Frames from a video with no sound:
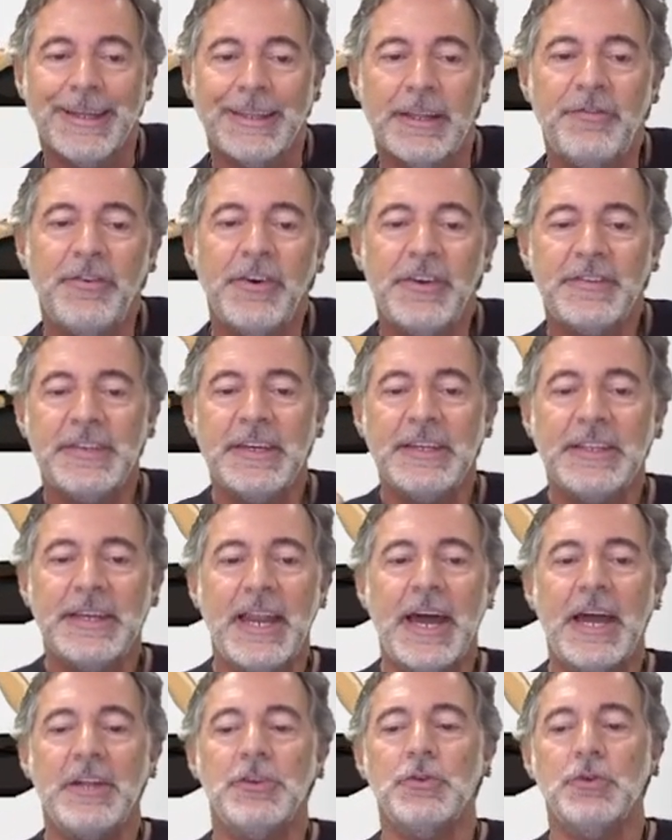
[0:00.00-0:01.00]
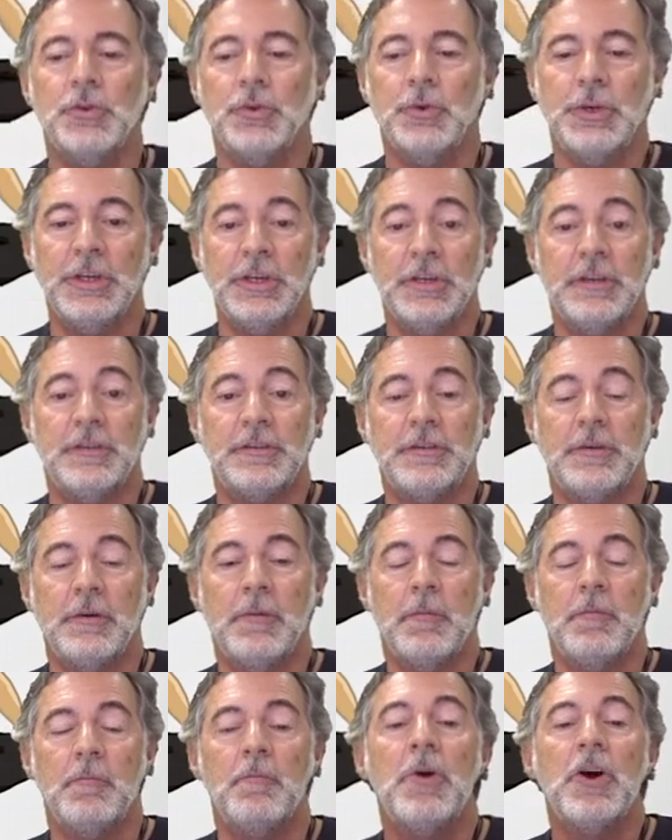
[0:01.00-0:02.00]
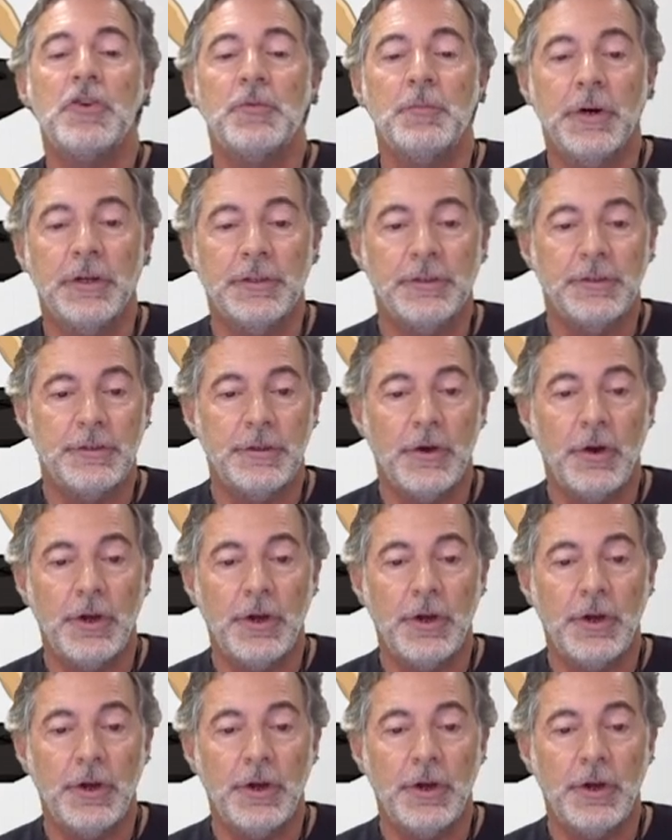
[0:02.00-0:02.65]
the first thing that I do is measurements.